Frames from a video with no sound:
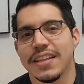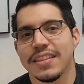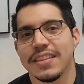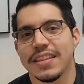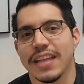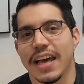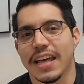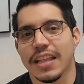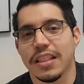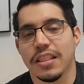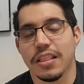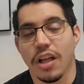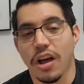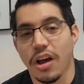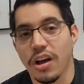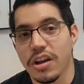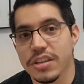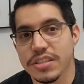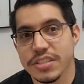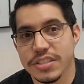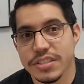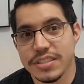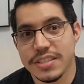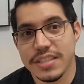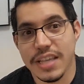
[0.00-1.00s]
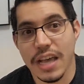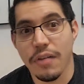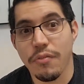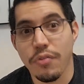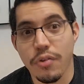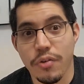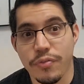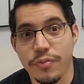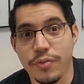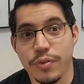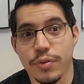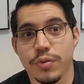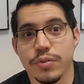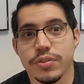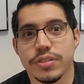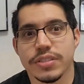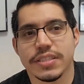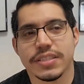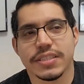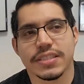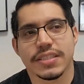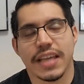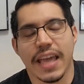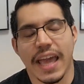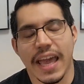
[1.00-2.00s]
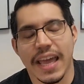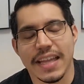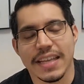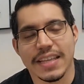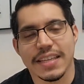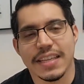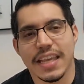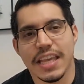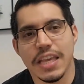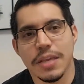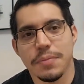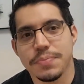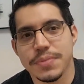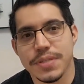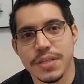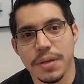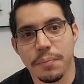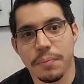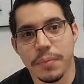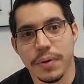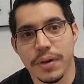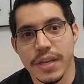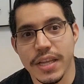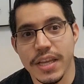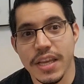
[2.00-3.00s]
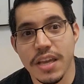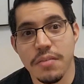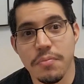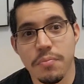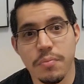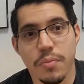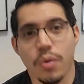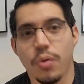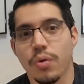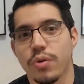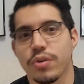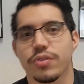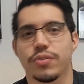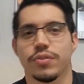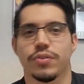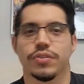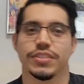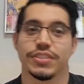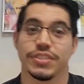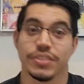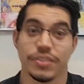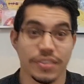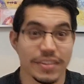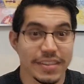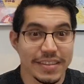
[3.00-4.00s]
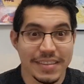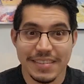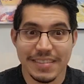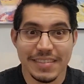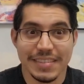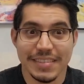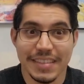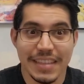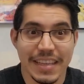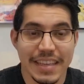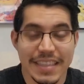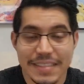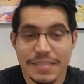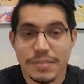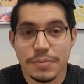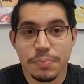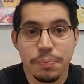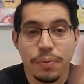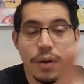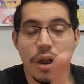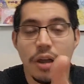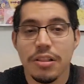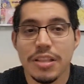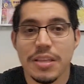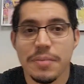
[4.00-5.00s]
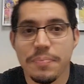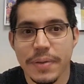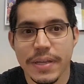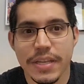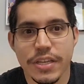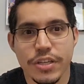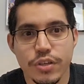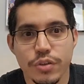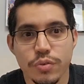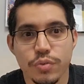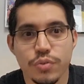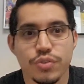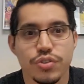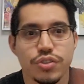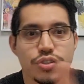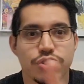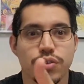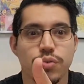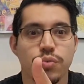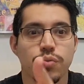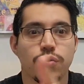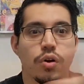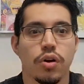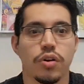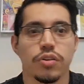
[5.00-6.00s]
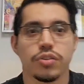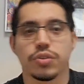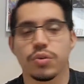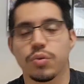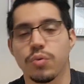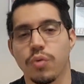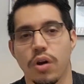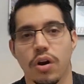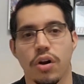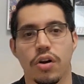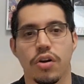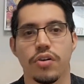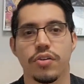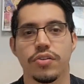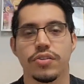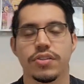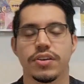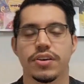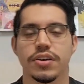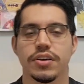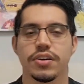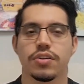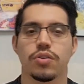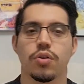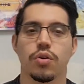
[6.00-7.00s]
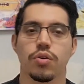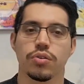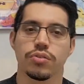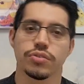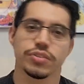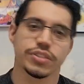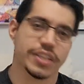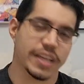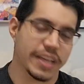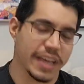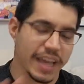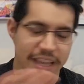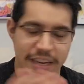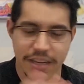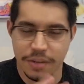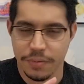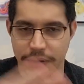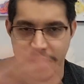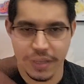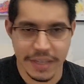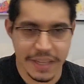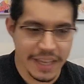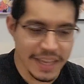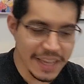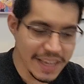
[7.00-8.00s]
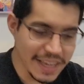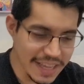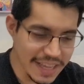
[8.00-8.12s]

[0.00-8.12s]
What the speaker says: that Law's devil fruit can keep somebody immortal. So it's probably been used to through all the Gorosei. Anyway,